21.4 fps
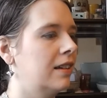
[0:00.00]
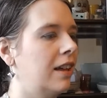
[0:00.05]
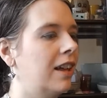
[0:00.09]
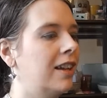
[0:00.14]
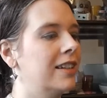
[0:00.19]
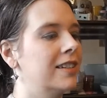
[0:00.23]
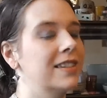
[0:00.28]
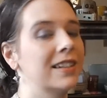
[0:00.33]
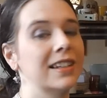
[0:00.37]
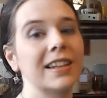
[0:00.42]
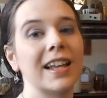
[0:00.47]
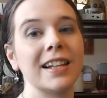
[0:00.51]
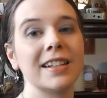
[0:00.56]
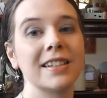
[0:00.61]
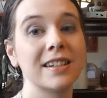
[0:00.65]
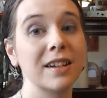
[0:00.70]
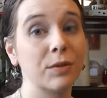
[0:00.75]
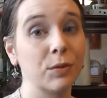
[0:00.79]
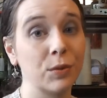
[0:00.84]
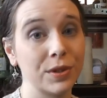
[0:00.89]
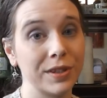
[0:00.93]
Honestly, that
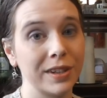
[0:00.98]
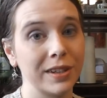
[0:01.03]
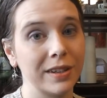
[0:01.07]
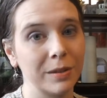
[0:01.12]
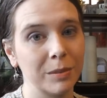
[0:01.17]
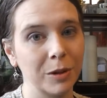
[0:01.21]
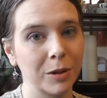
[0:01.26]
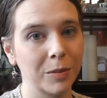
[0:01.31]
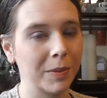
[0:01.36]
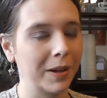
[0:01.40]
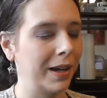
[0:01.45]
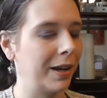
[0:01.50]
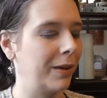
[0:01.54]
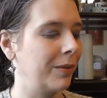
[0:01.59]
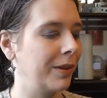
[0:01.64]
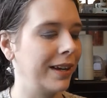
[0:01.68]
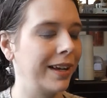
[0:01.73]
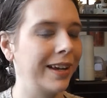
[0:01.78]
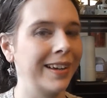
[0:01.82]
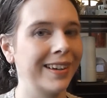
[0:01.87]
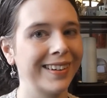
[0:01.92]
stuff was in the book bag
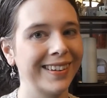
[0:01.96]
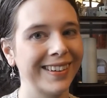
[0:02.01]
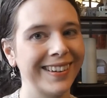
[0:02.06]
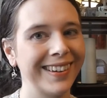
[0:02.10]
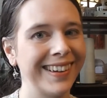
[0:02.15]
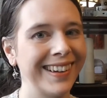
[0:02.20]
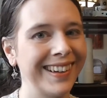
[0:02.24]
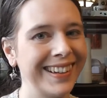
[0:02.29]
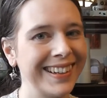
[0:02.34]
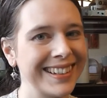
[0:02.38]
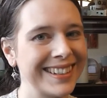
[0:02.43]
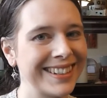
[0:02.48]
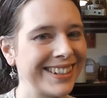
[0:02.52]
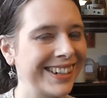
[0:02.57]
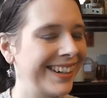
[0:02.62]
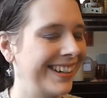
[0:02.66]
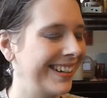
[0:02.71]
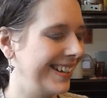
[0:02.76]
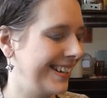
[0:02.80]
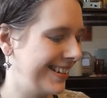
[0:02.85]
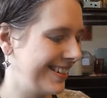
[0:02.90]
when I
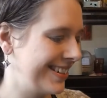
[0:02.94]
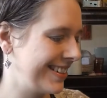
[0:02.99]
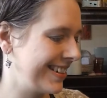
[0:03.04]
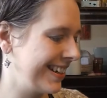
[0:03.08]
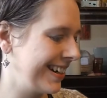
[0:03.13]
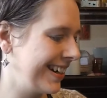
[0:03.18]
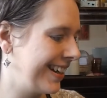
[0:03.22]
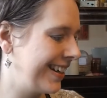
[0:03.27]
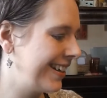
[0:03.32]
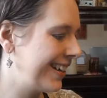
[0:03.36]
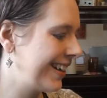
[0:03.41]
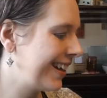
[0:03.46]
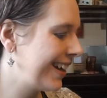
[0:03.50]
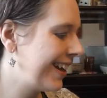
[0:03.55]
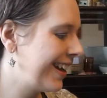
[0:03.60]
started using it.